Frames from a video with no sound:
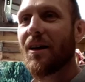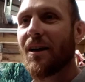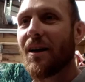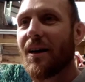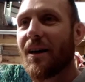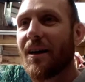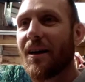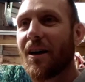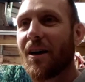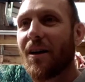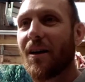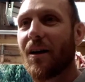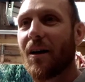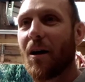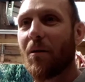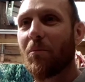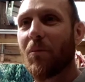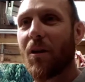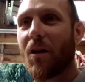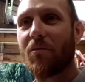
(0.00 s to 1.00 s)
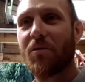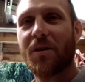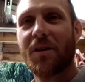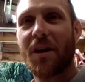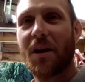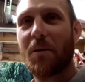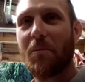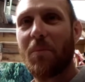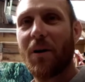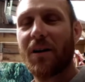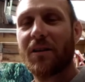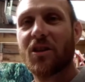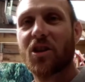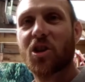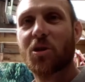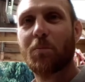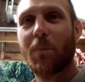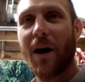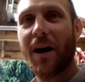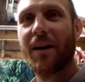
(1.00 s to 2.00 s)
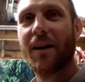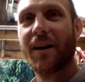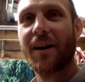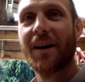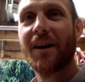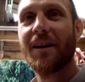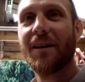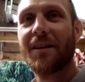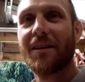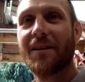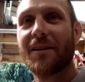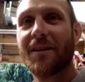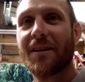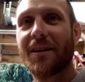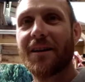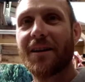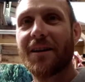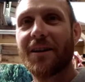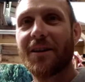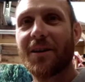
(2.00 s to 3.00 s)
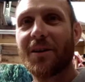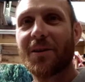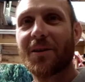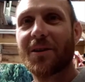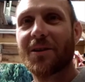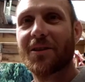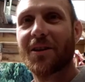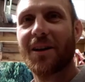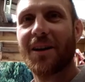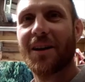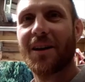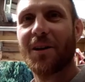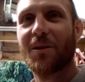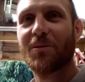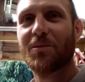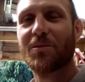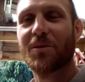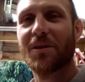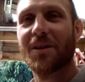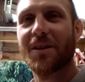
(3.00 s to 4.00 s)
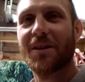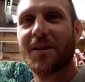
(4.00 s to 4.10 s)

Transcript: I'm loving getting back to spannering. Because I love,